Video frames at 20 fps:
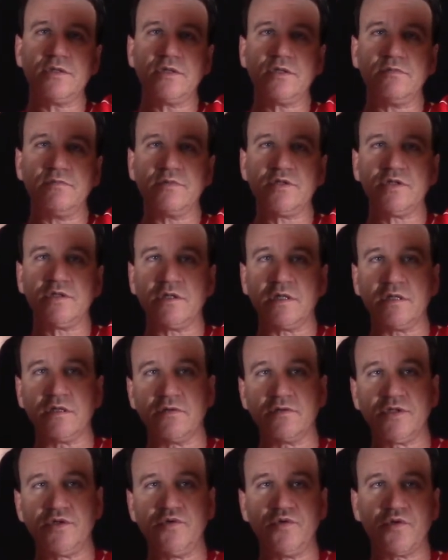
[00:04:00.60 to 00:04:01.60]
I don't know,
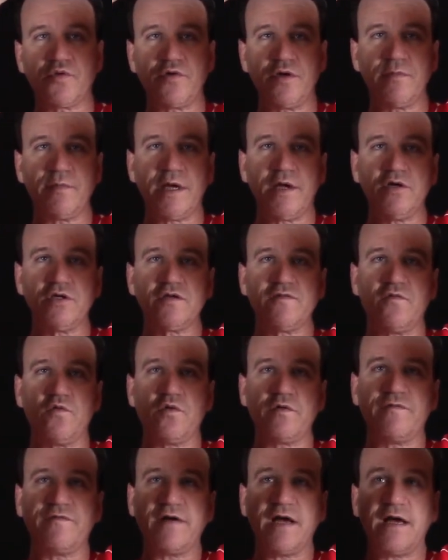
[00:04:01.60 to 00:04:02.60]
2 or 3 males,
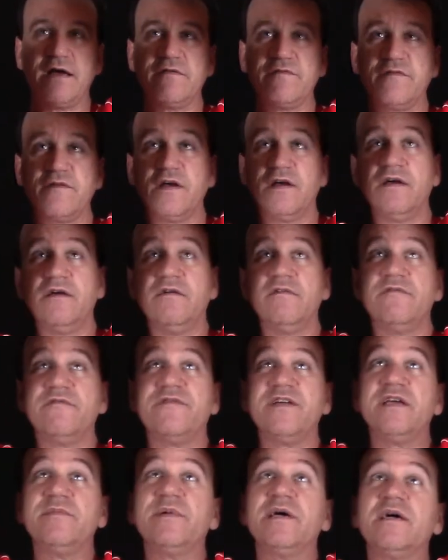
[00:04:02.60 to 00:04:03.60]
4 or 5
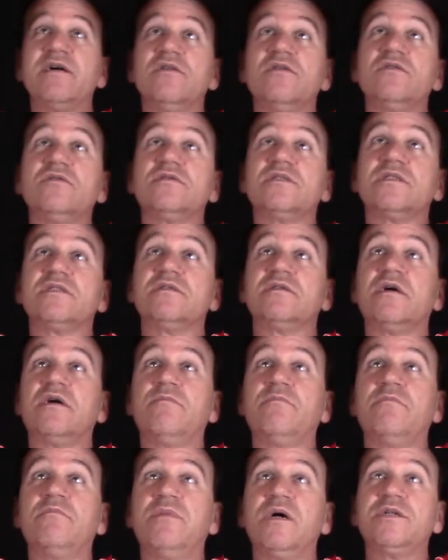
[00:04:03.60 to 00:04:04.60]
females, and a
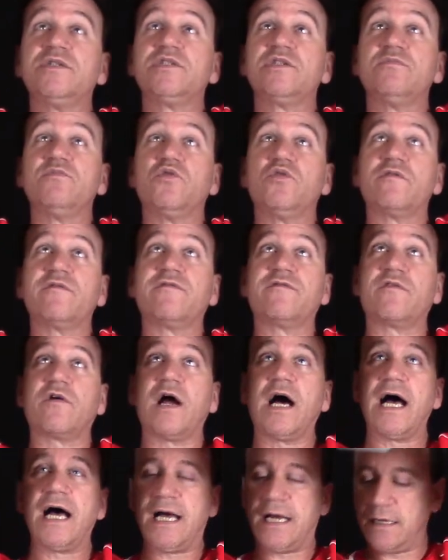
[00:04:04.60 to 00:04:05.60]
bunch of more
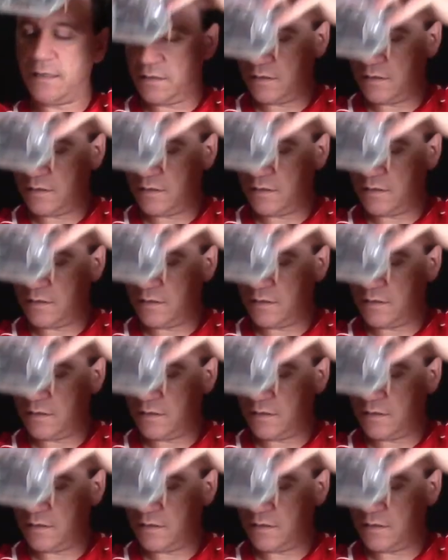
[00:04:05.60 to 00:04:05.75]
fry.